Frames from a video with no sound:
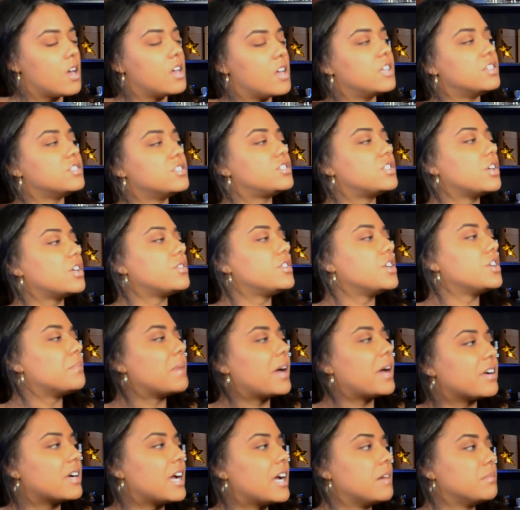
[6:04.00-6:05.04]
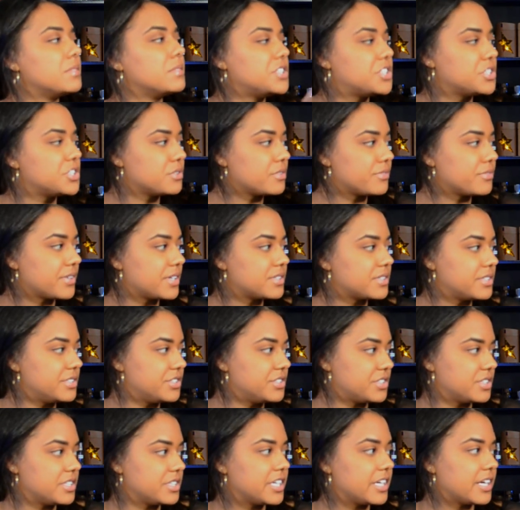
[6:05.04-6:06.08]
So no matter how much you reverse
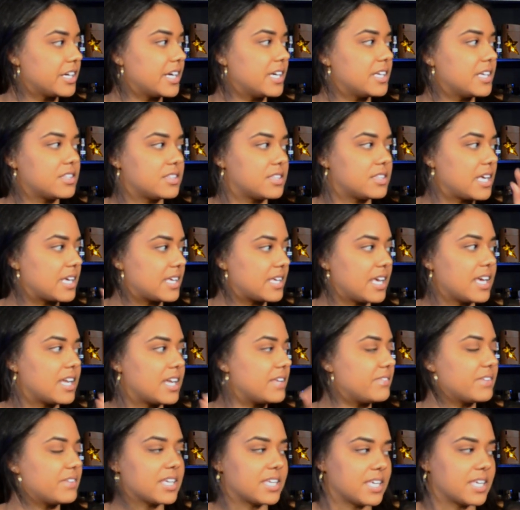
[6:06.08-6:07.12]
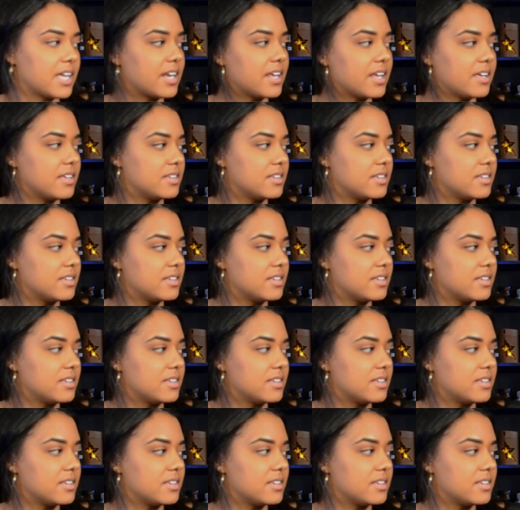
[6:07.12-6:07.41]
engineer it, they can't even get it.